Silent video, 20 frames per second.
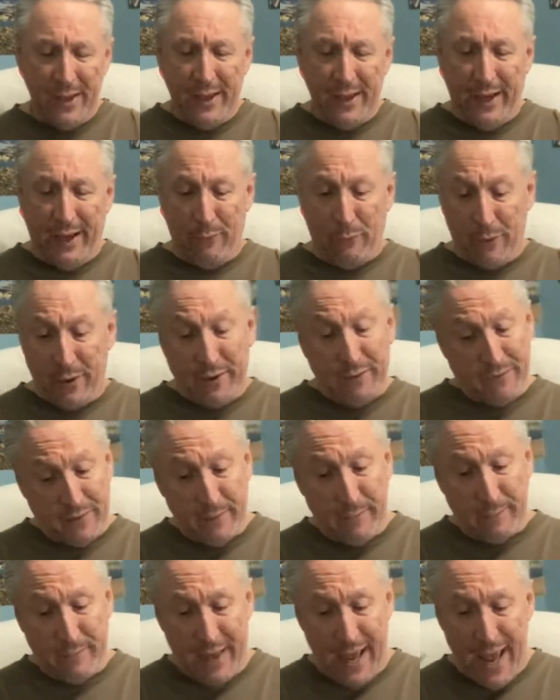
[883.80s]
and one of
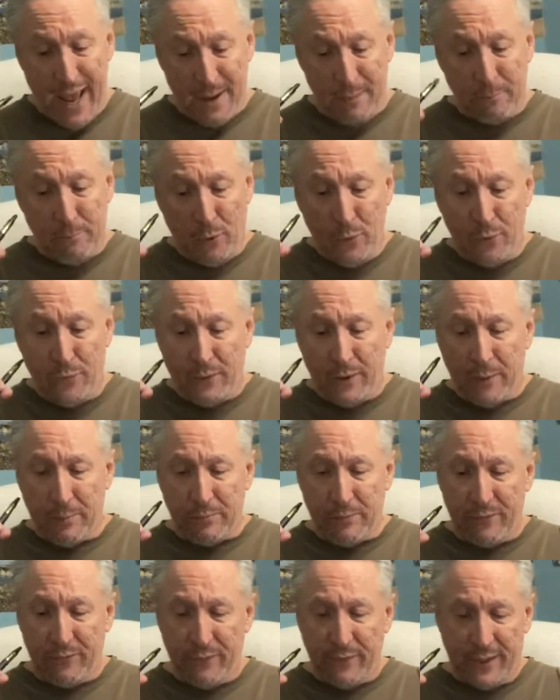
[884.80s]
them had moved
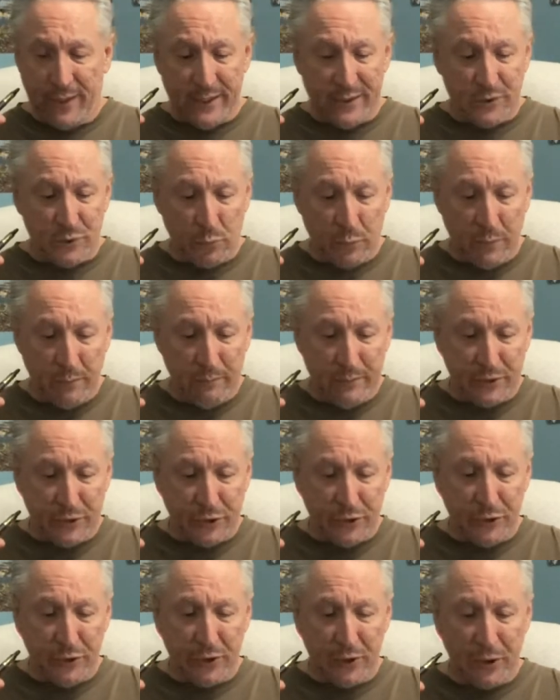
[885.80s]
up the fence when
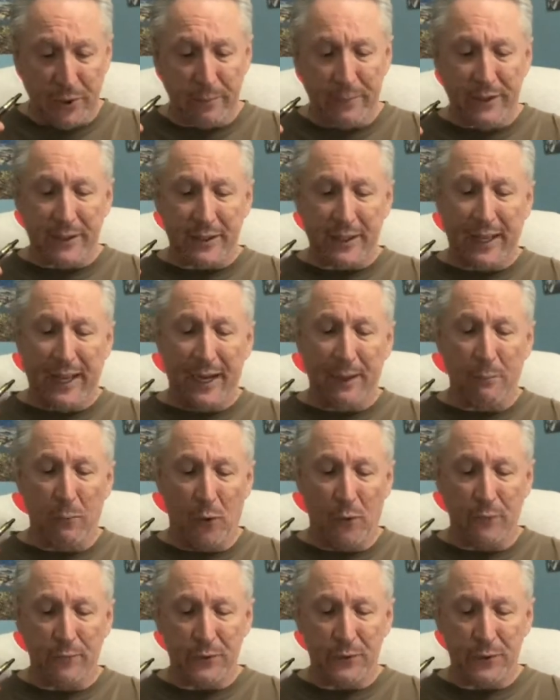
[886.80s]
Mr. Durbin came
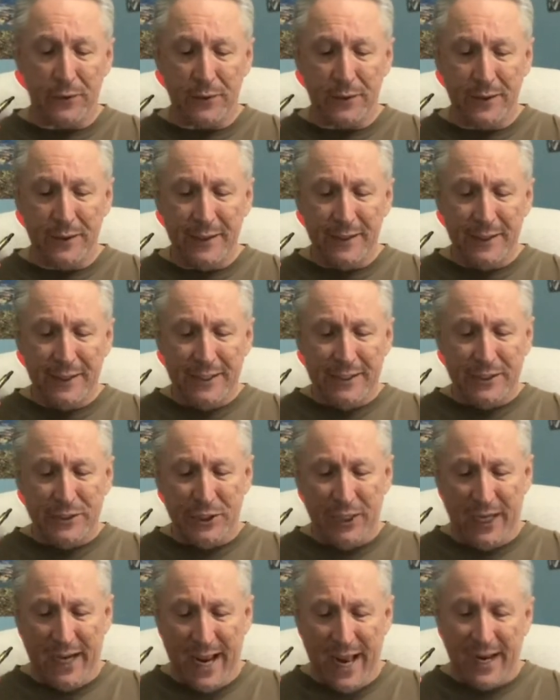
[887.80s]
over.
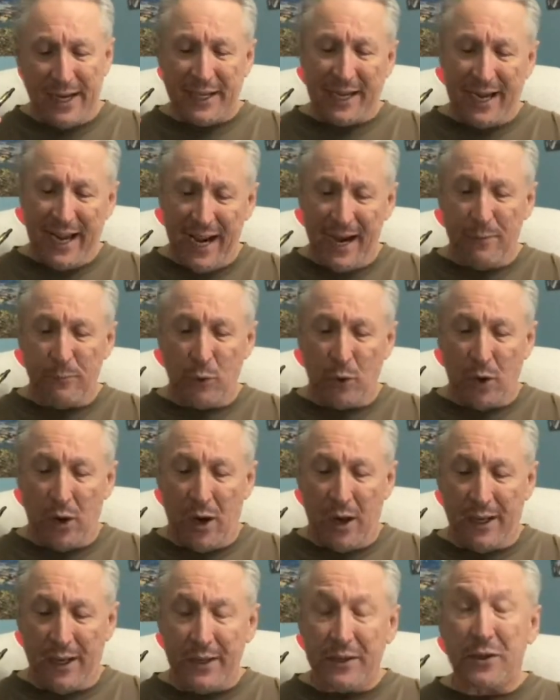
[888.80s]
She had a camera
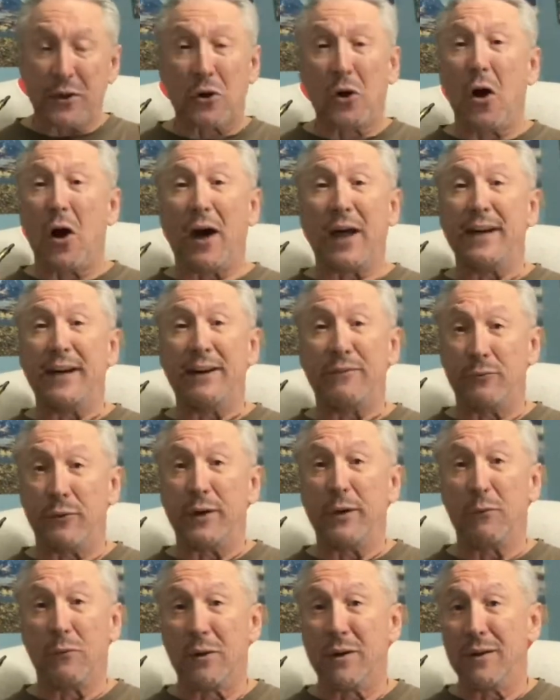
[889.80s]
on and caught
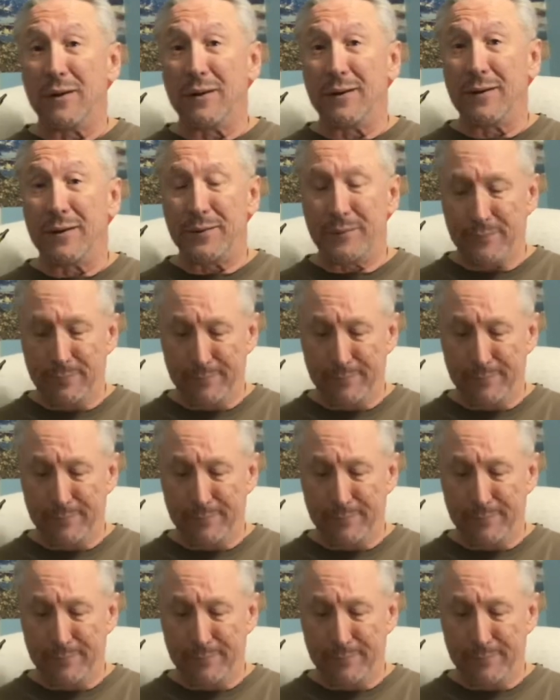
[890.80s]
every word."